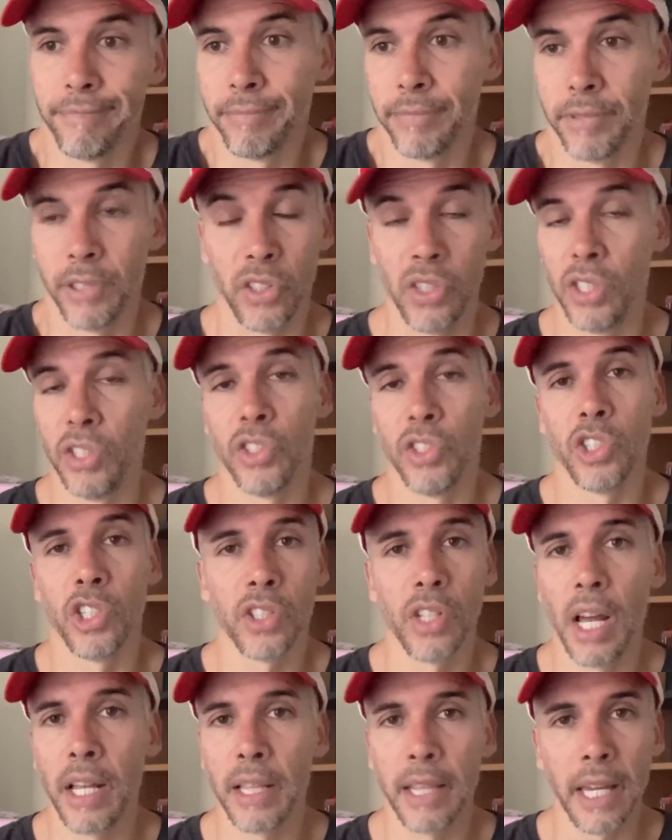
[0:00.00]
he's
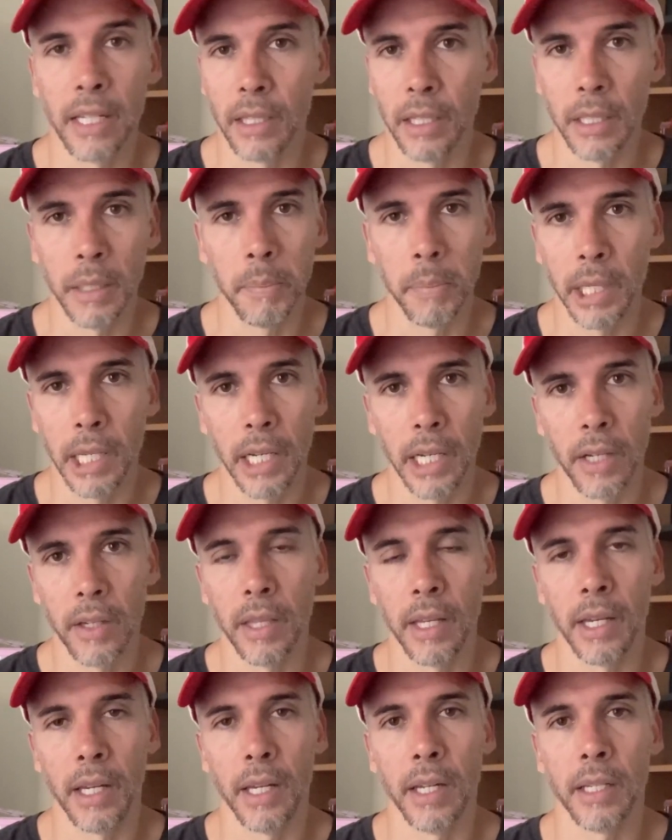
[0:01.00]
just not that elite player
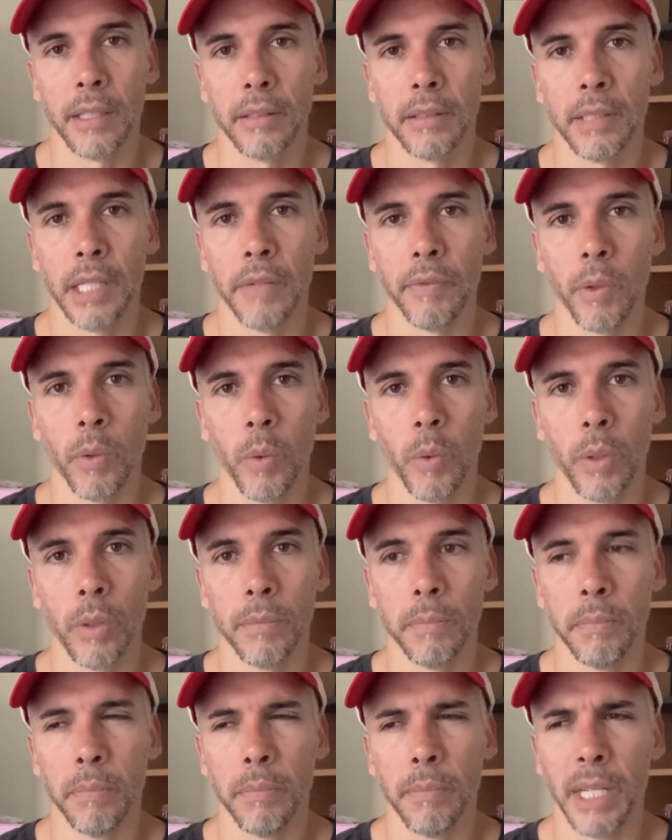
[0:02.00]
that
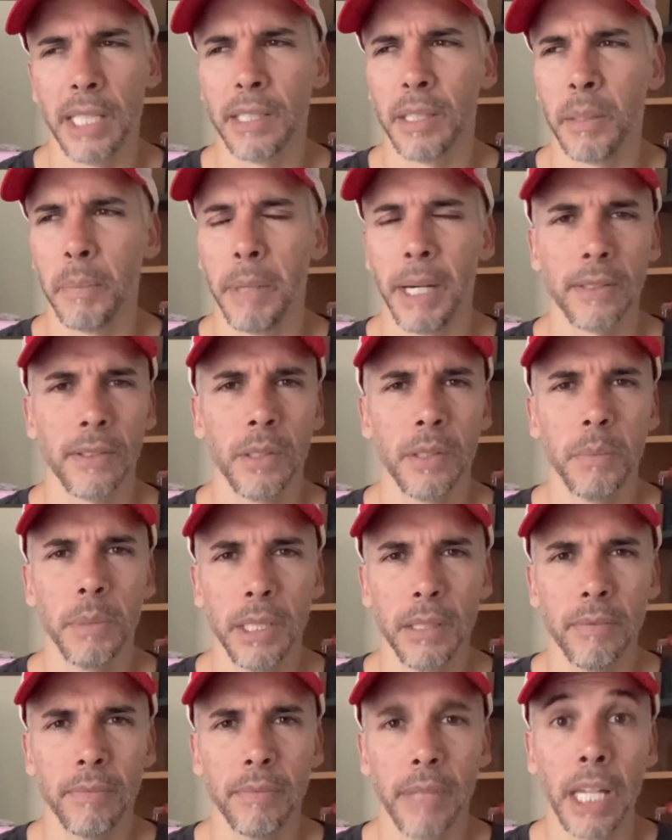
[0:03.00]
everyone makes him out to
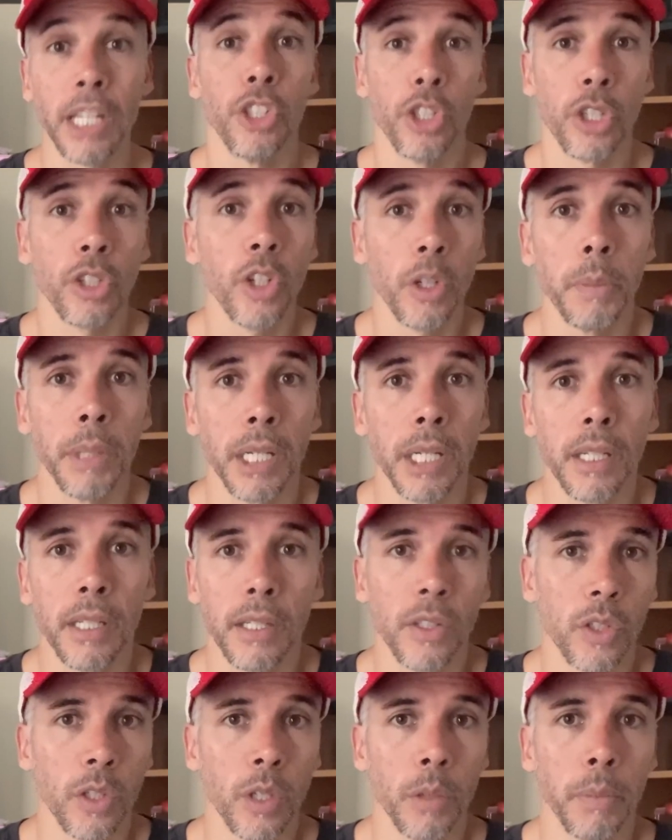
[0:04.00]
be. That he should be.
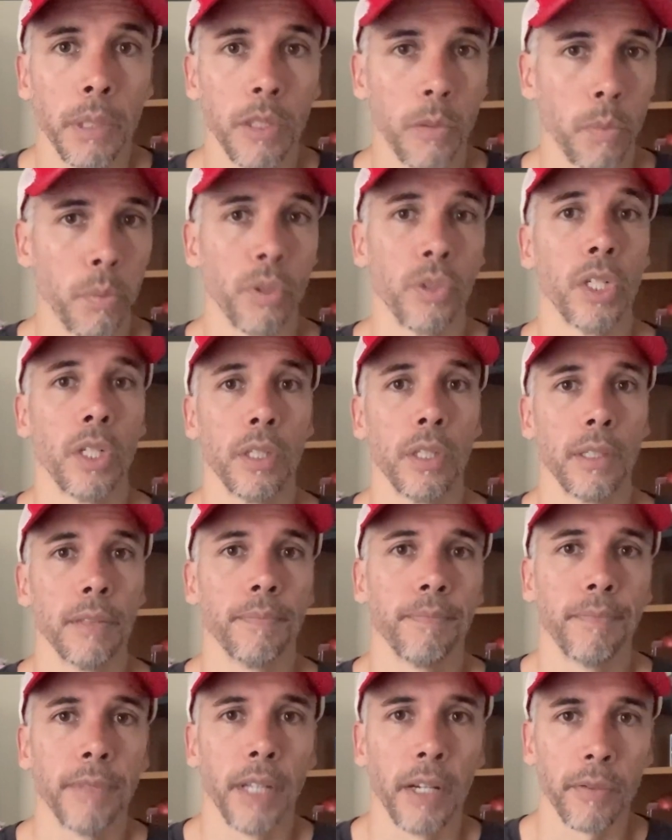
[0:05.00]
He should be. He's
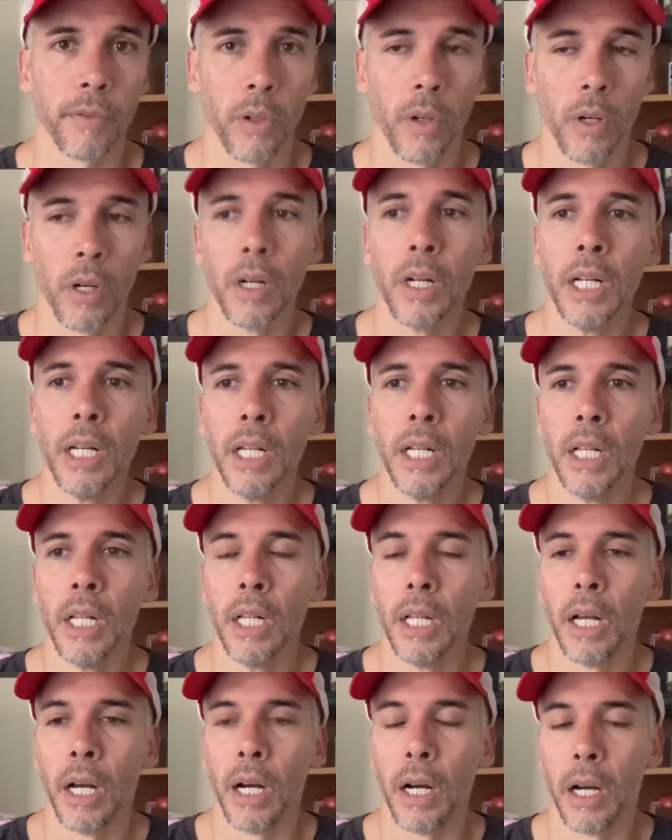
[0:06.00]
Brazilian after all.
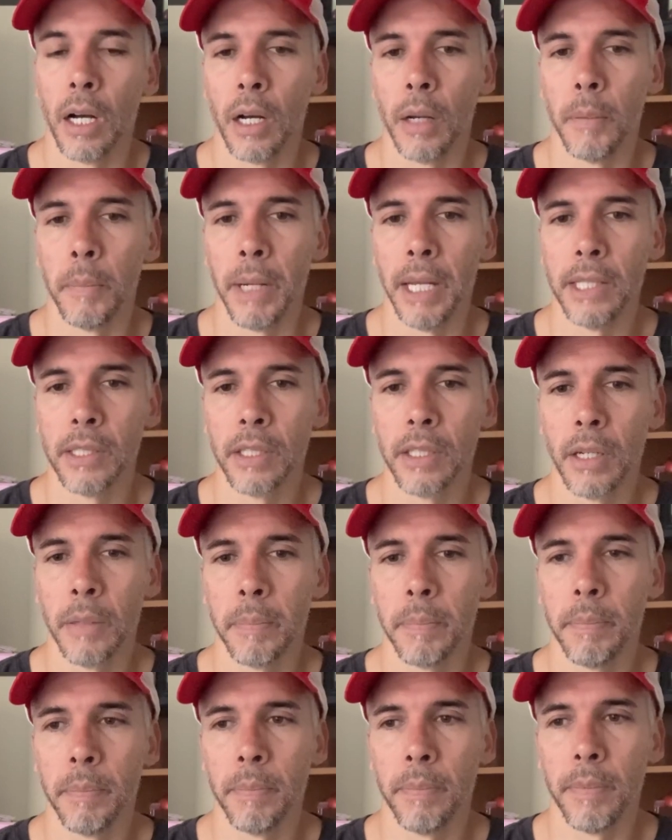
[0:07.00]
Um, ends
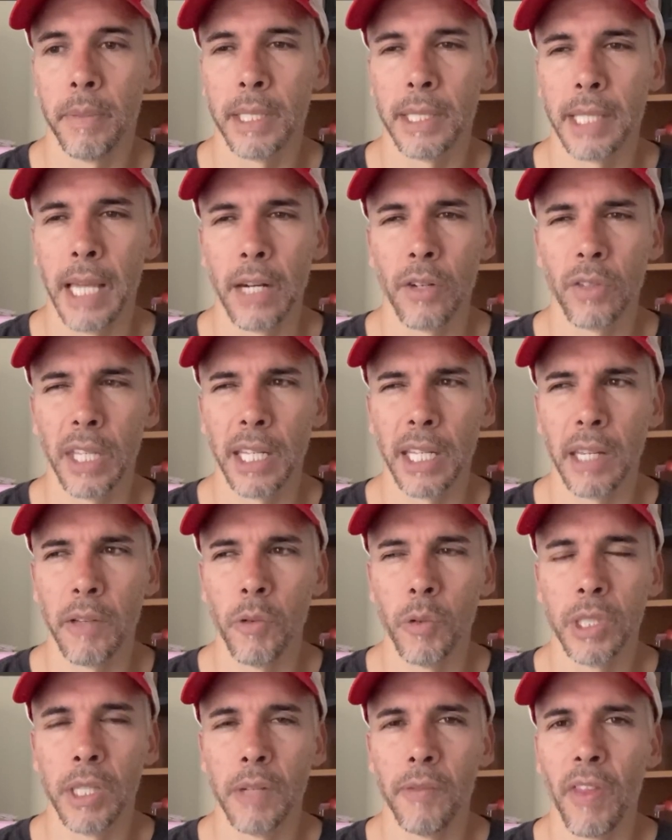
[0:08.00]
up because I don't think it
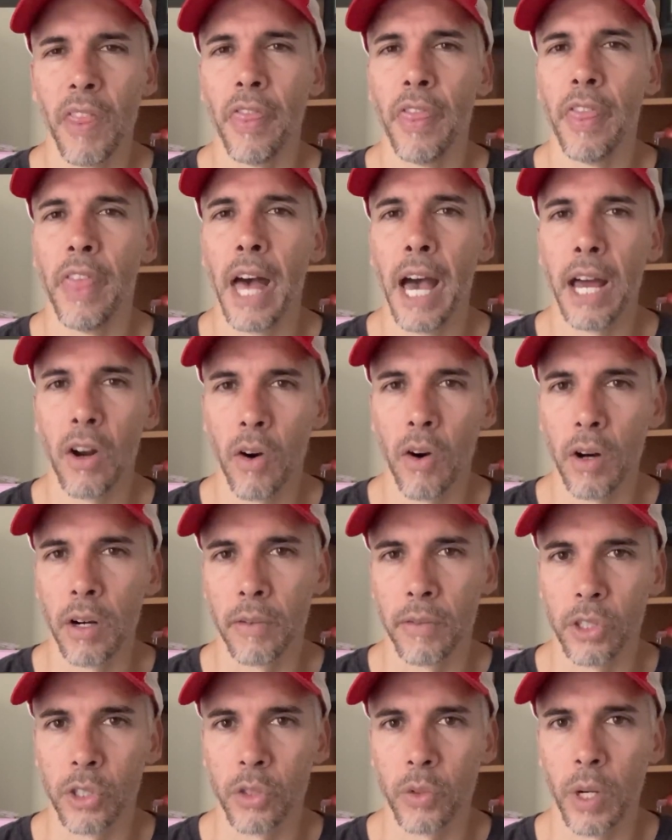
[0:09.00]
was even that hard
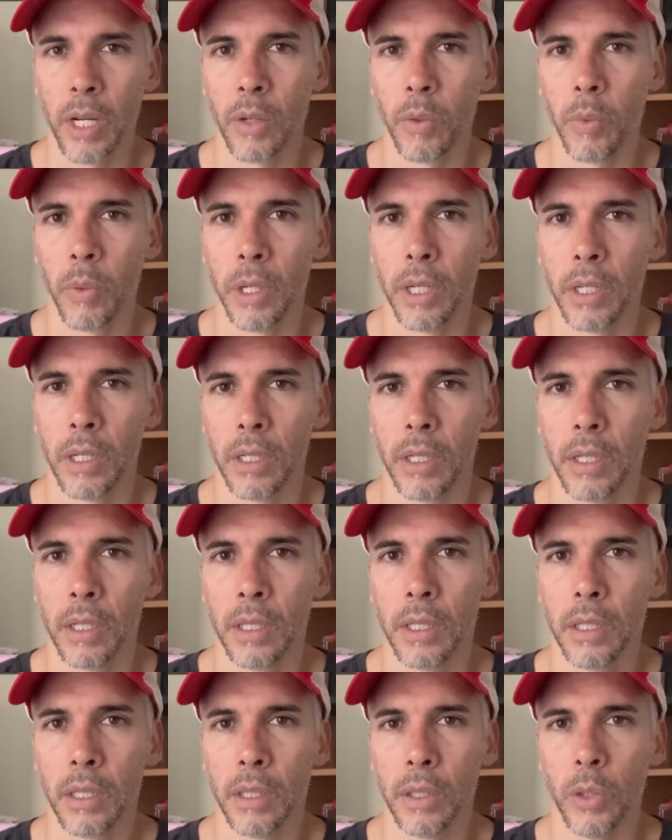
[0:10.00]
of a strike when
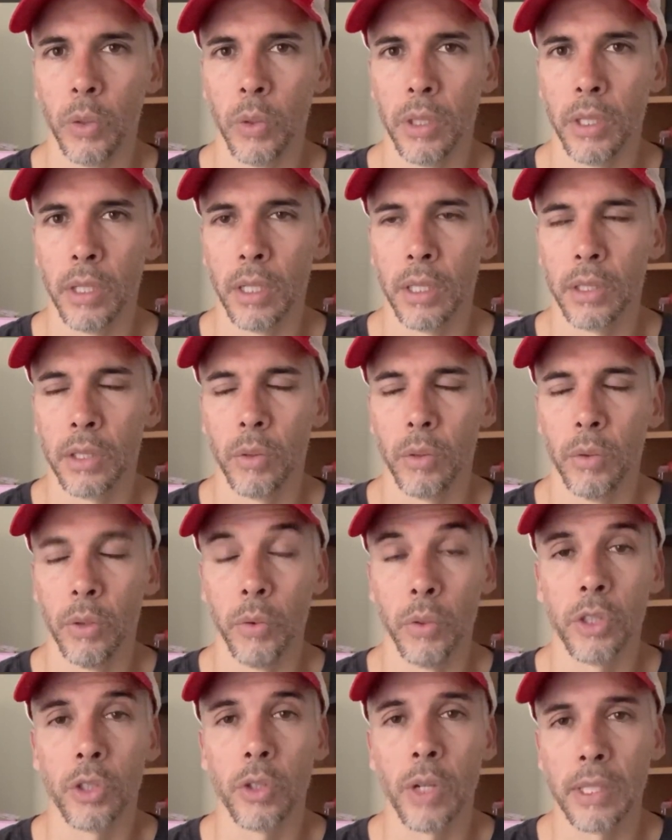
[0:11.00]
uh, Lunin uh,
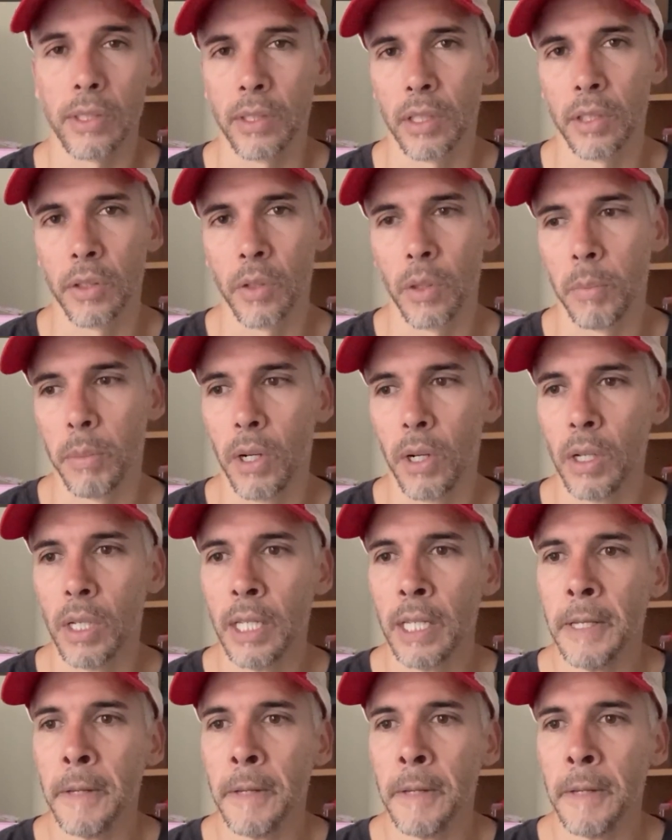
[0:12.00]
Lunin tries to clear the ball,